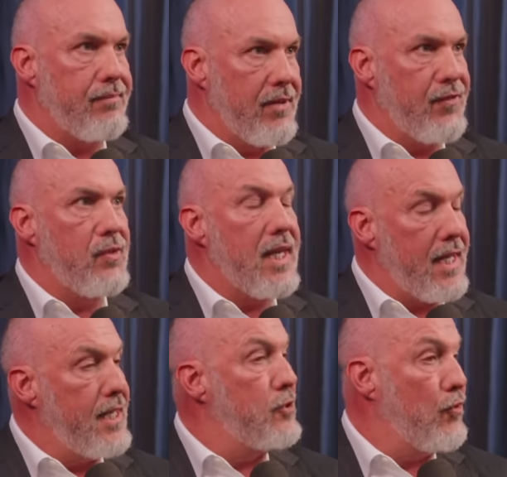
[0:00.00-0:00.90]
a few
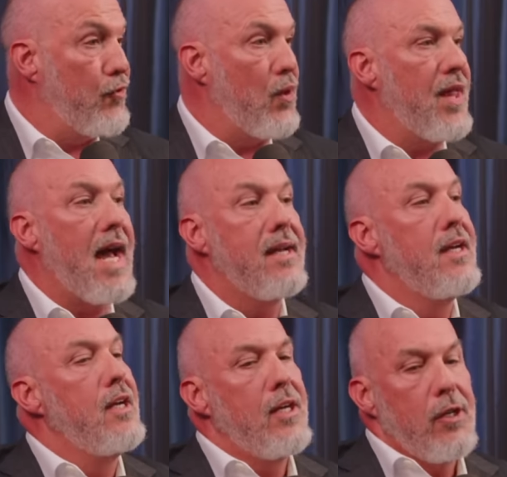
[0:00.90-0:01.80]
decades before that,
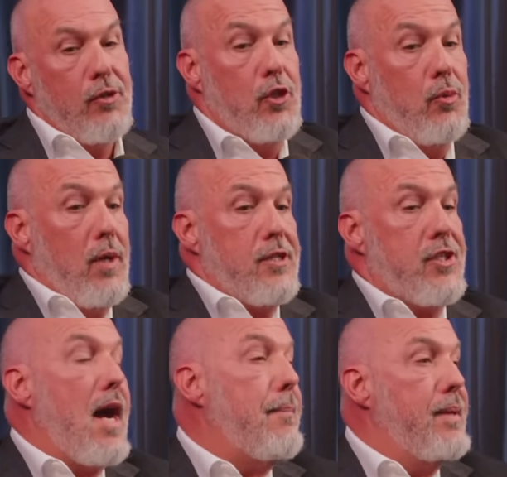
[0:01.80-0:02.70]
you went
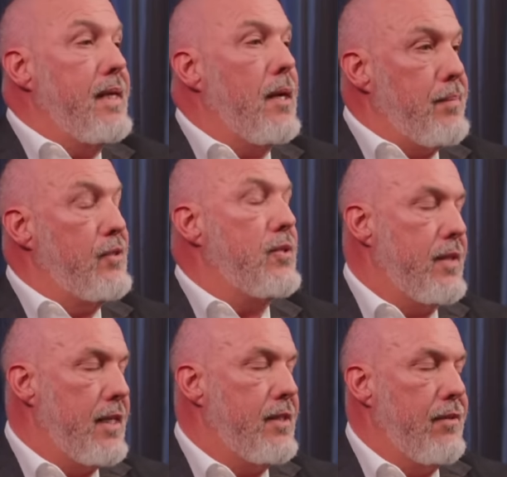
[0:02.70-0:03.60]
shopping up until
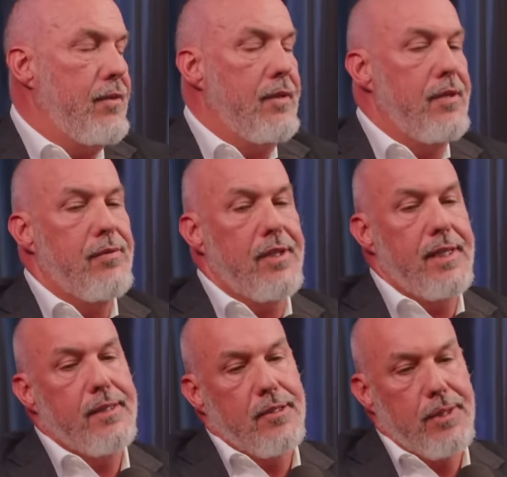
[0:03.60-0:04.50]

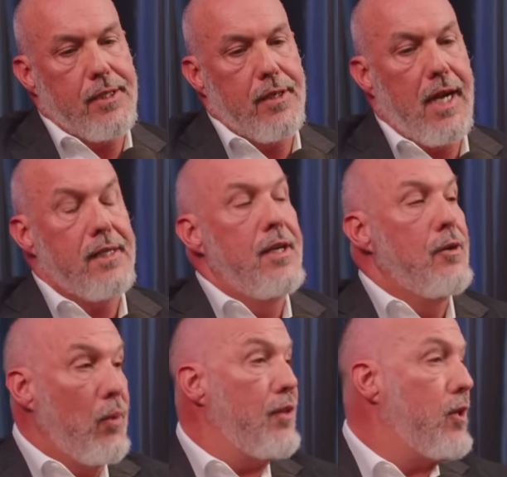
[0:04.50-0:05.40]
1933, to be correct,
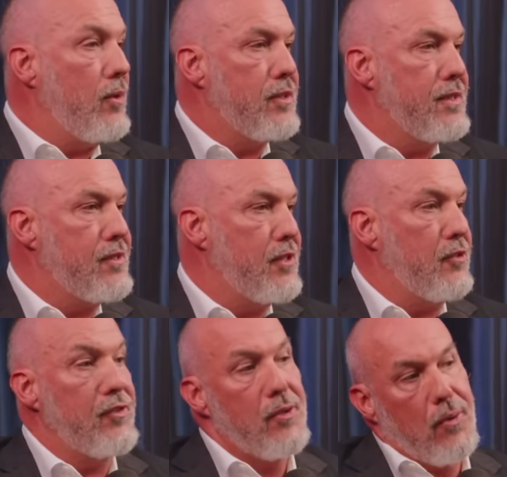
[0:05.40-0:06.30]
with gold and
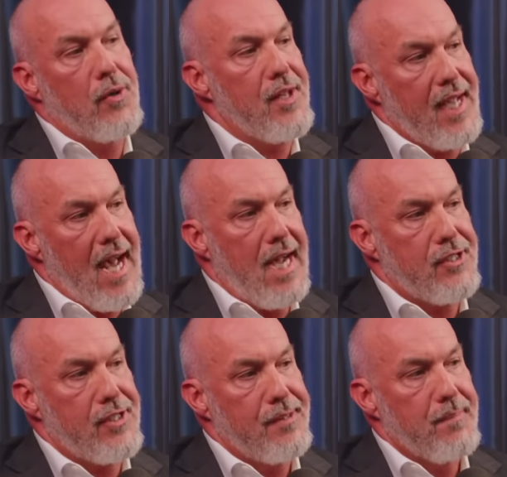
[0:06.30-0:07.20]
silver or the cash.